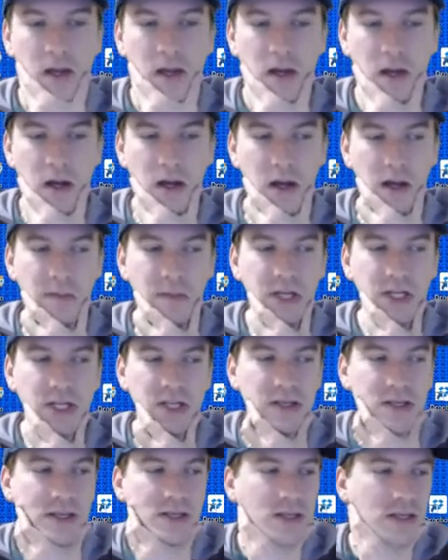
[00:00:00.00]
I
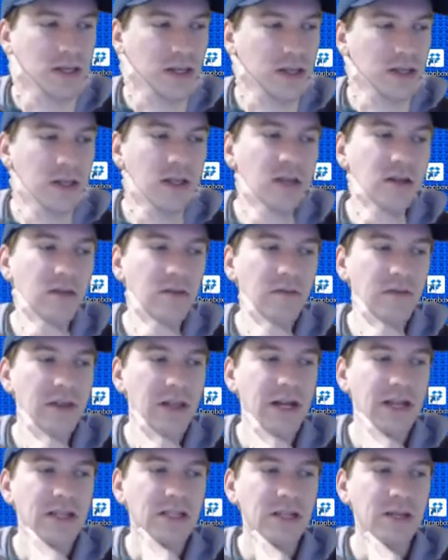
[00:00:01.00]
mentioned this at the end of
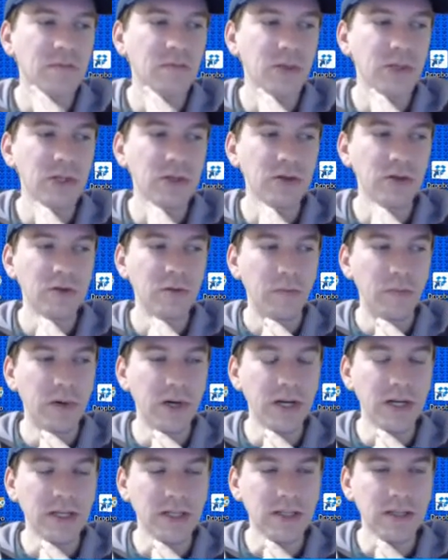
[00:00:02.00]
last episode,
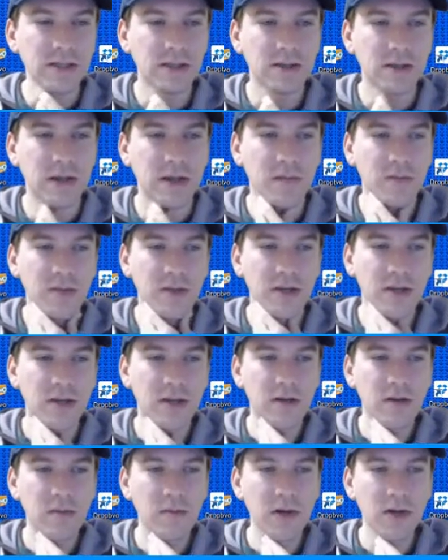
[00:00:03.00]
but am
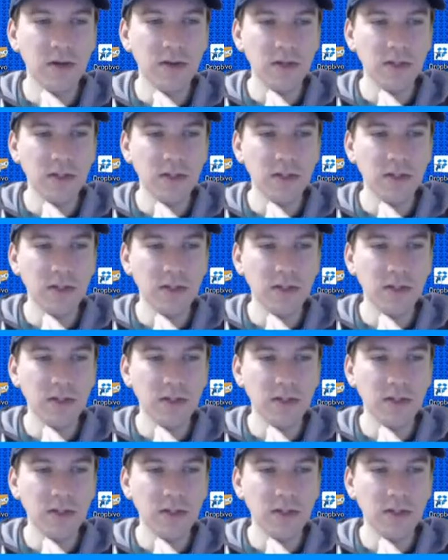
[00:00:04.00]
thinking about